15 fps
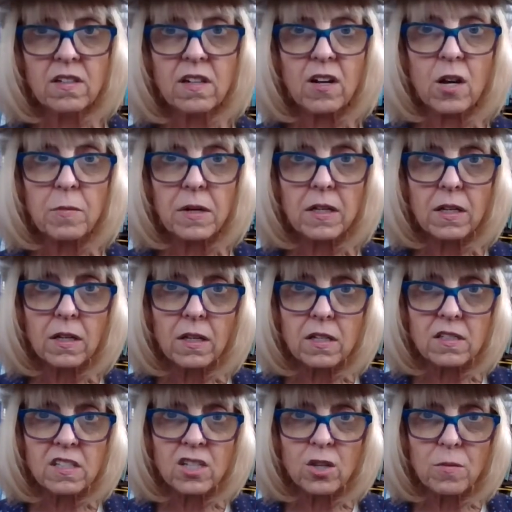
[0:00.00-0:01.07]
Oh my
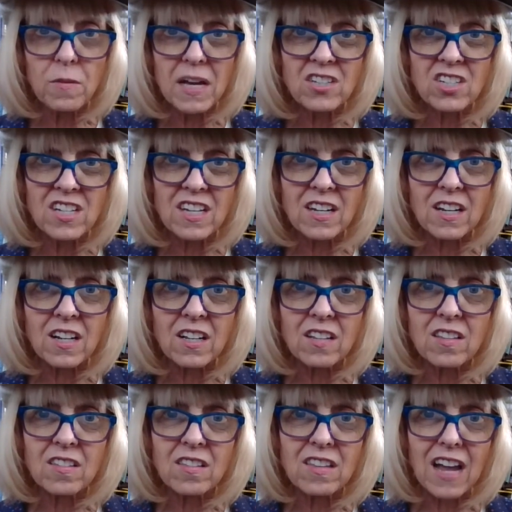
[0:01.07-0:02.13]
goodness, can you imagine eating a
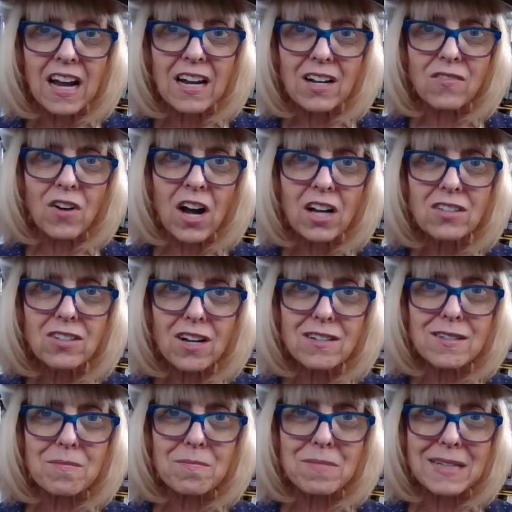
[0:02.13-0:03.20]
diet of hot
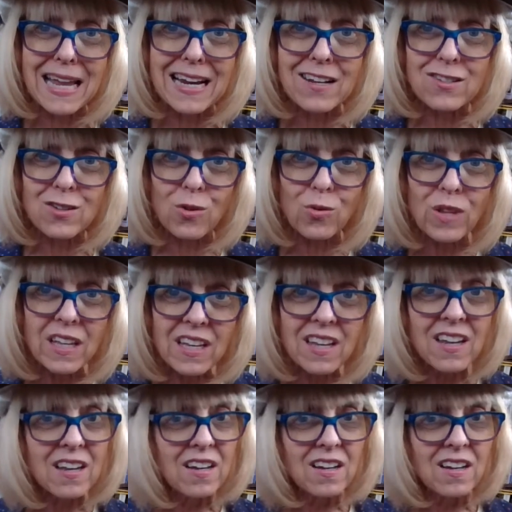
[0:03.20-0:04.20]
dogs and bananas only?